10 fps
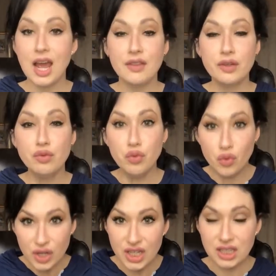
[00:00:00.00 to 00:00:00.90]
And they
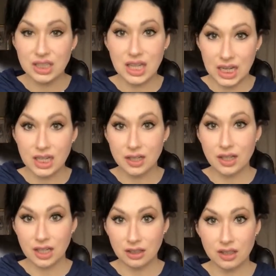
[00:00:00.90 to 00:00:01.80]
really hated
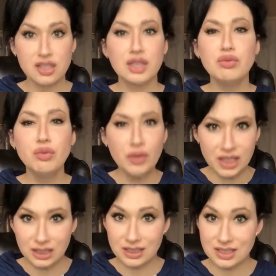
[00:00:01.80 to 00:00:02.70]
England. They
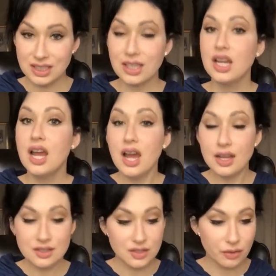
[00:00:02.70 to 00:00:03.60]
really did.
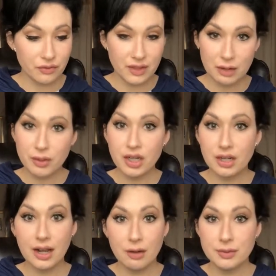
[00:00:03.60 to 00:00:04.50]
And so if they were
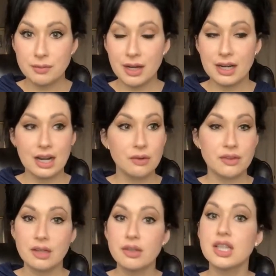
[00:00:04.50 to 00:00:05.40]
going to help somebody
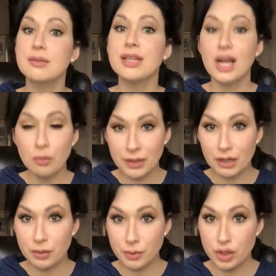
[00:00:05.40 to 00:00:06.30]
out, they were going to be helping
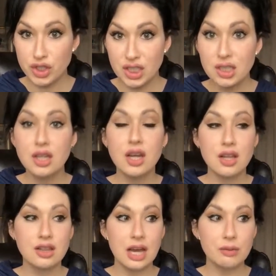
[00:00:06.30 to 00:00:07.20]
out the person
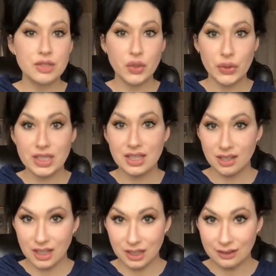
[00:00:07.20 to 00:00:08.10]
that was going to
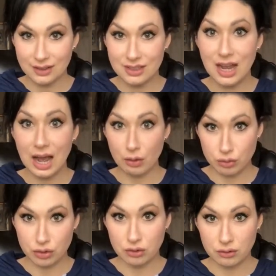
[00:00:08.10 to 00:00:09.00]
get England
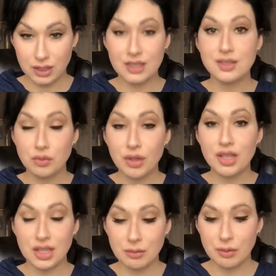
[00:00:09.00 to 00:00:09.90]
out. That's the one
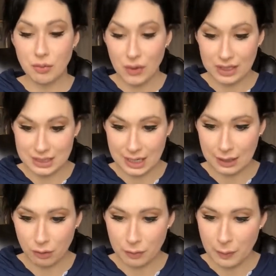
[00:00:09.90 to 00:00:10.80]
that they were wanting to
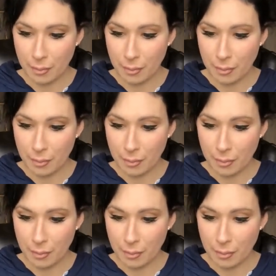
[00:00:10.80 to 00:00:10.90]
help.